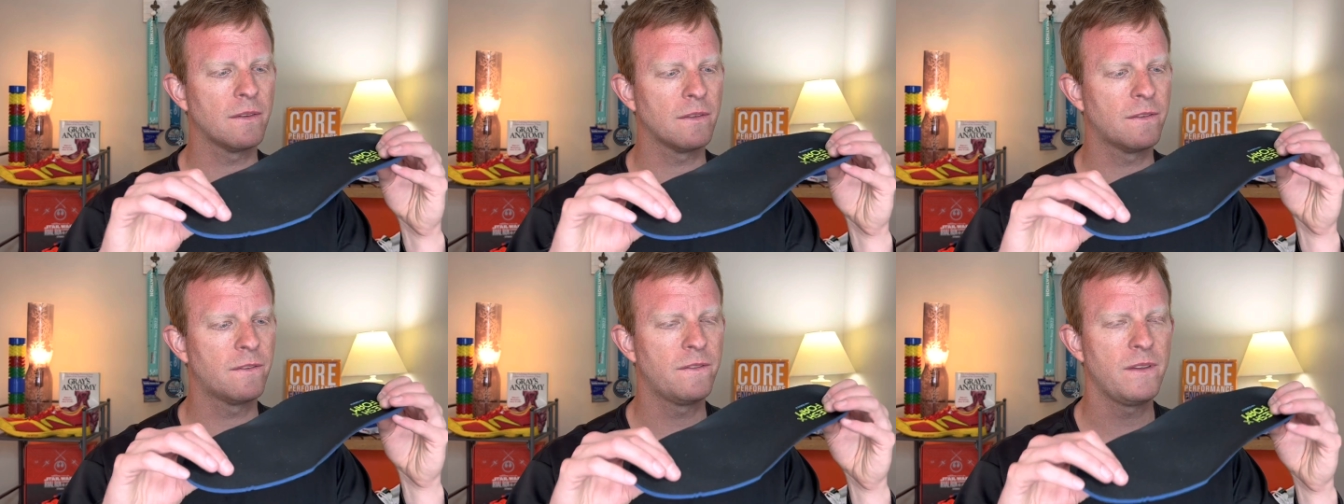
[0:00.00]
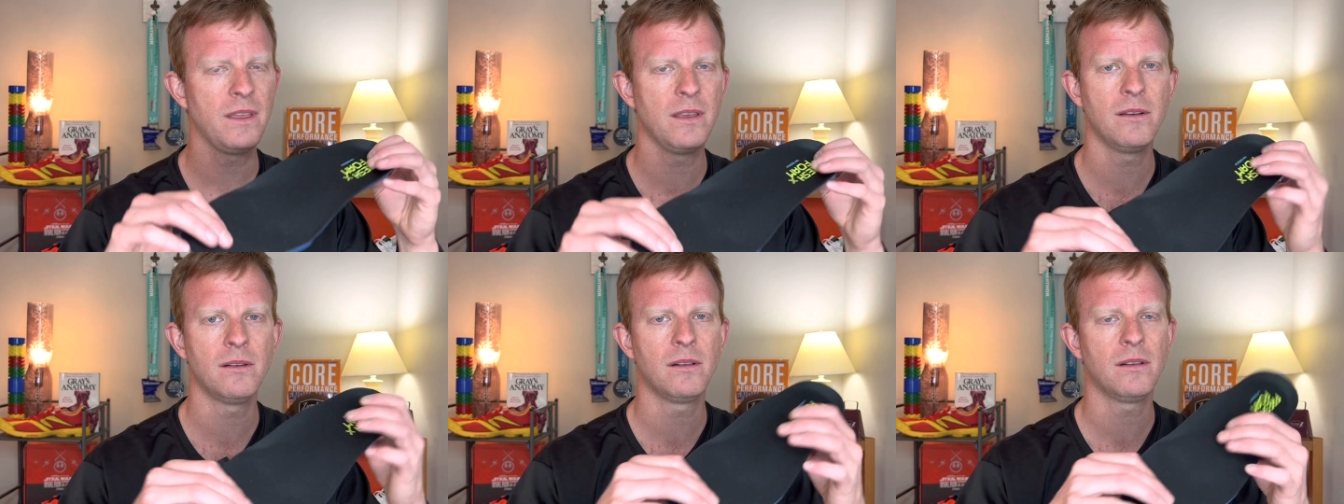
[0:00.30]

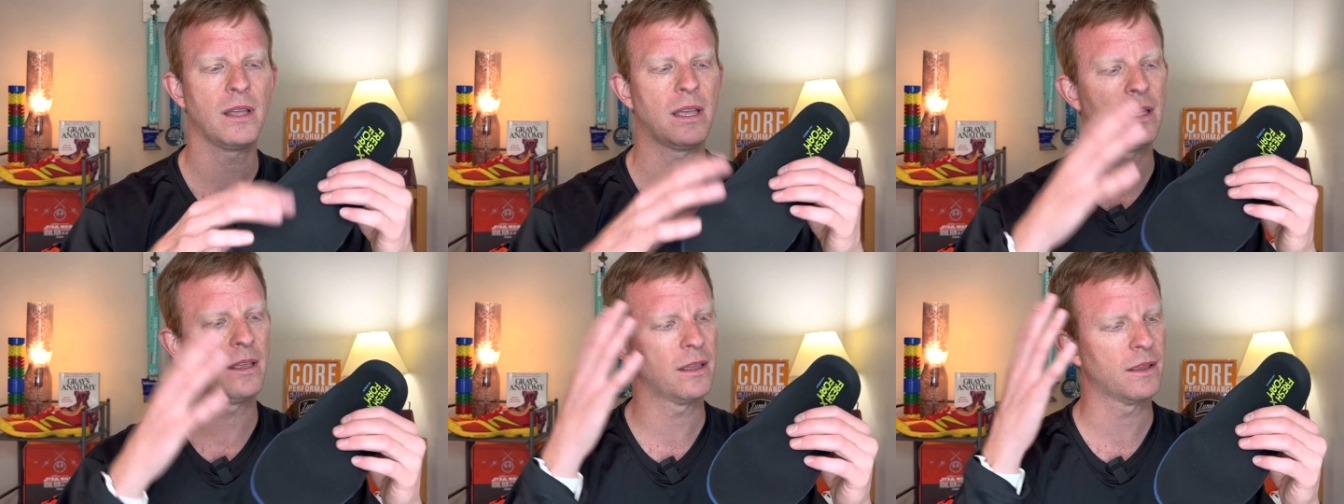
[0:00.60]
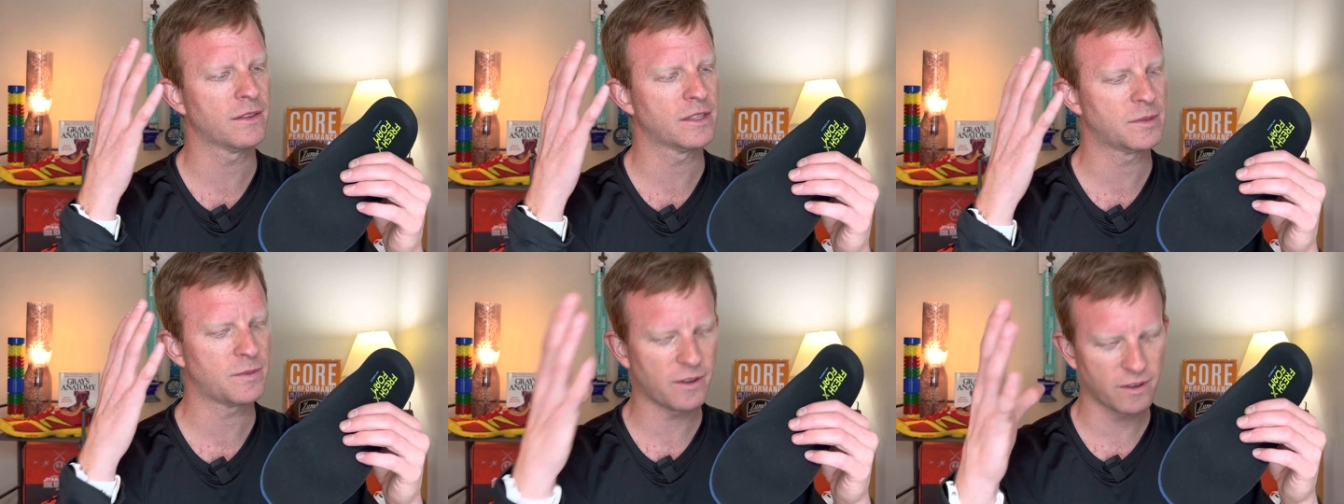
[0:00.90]
feel
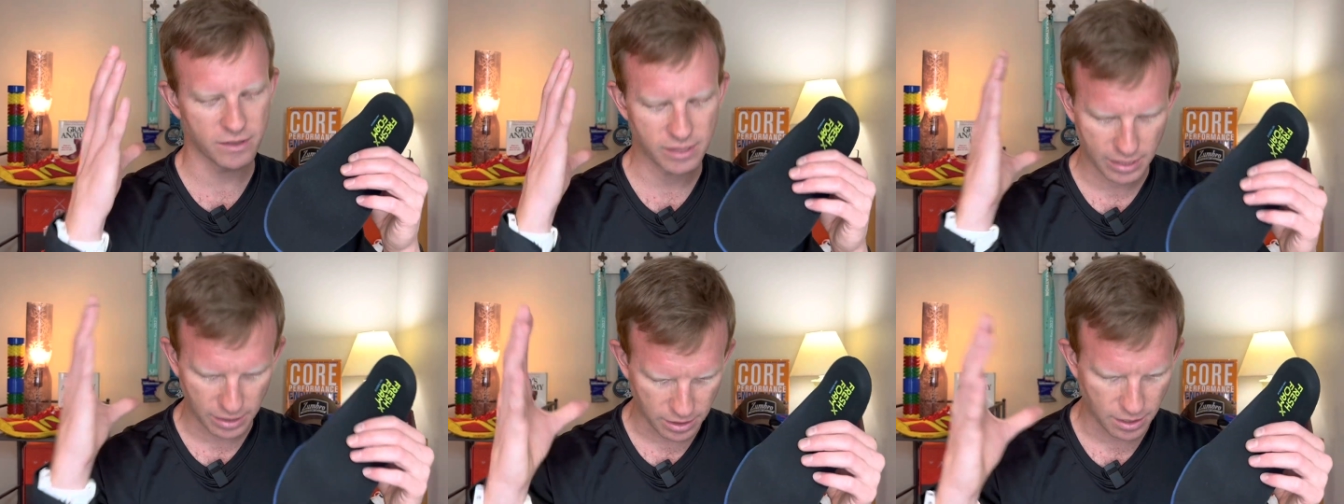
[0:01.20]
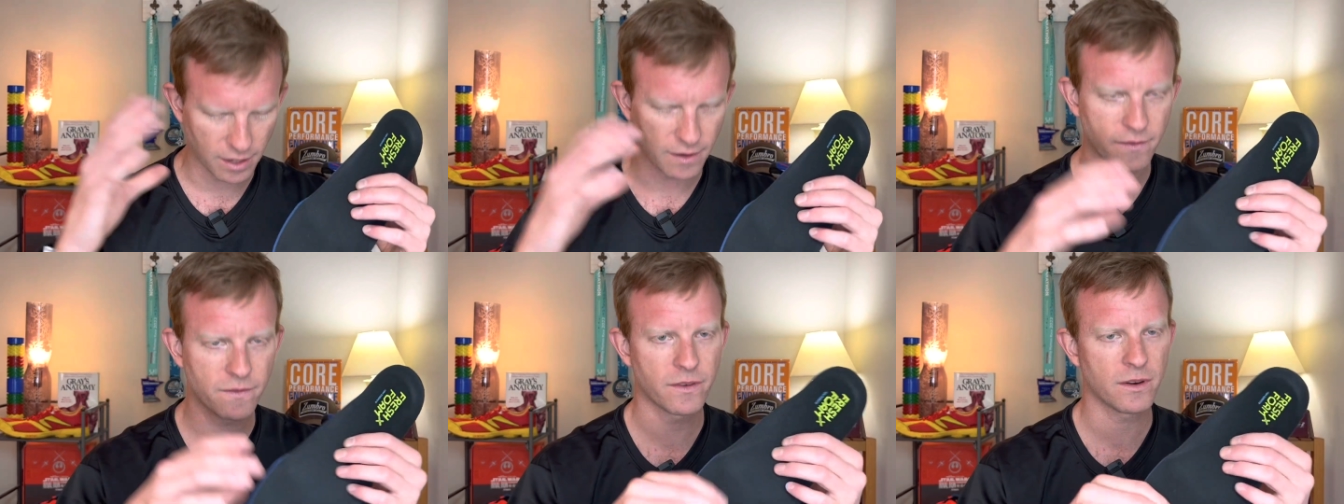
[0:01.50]
as far as the
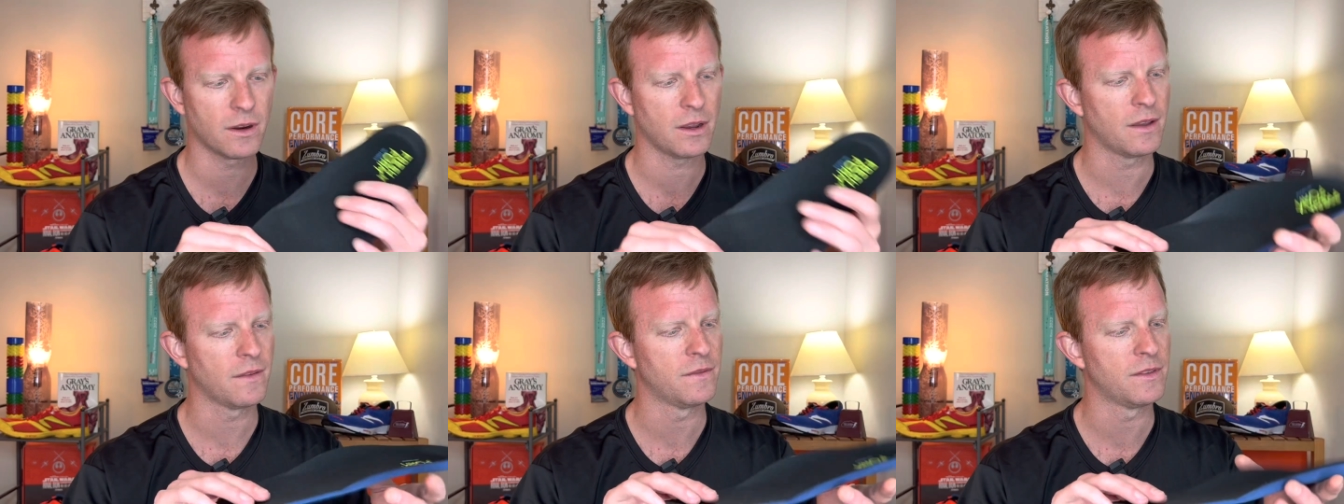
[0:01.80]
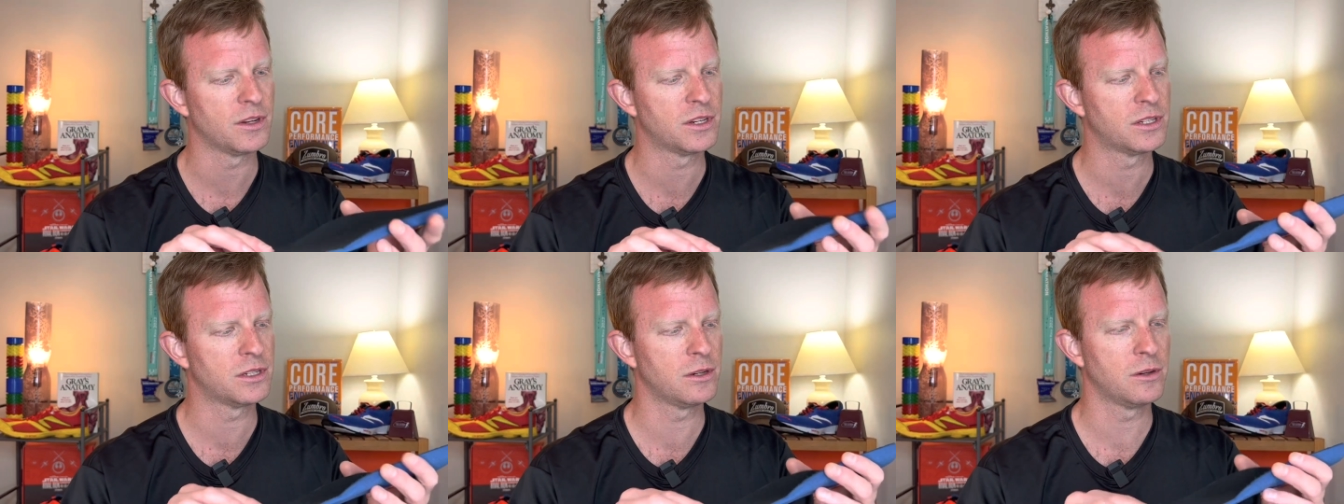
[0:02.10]
comfort of
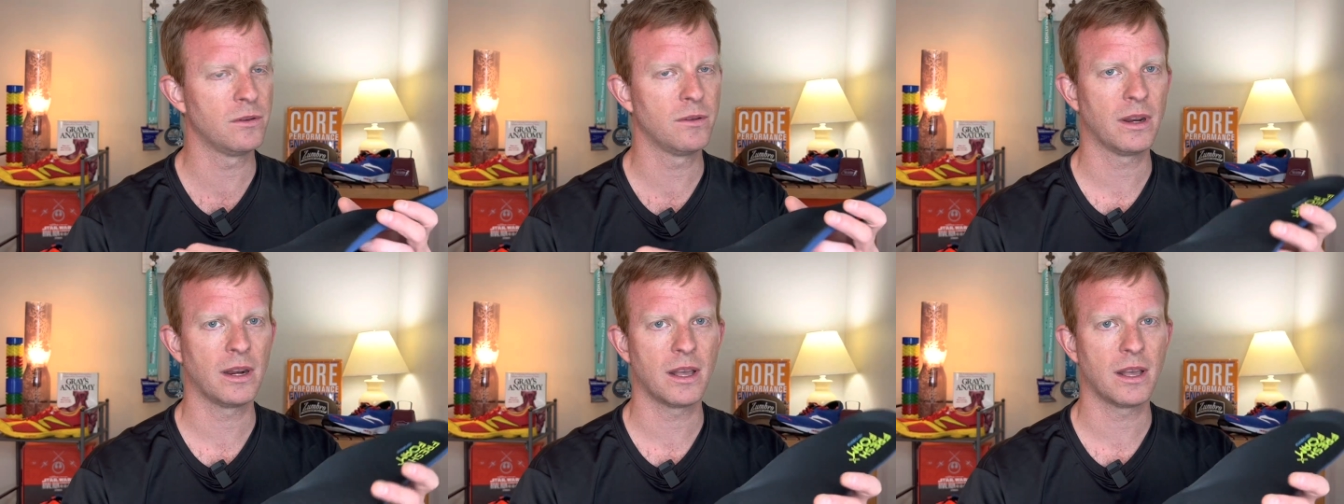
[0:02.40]
the shoe,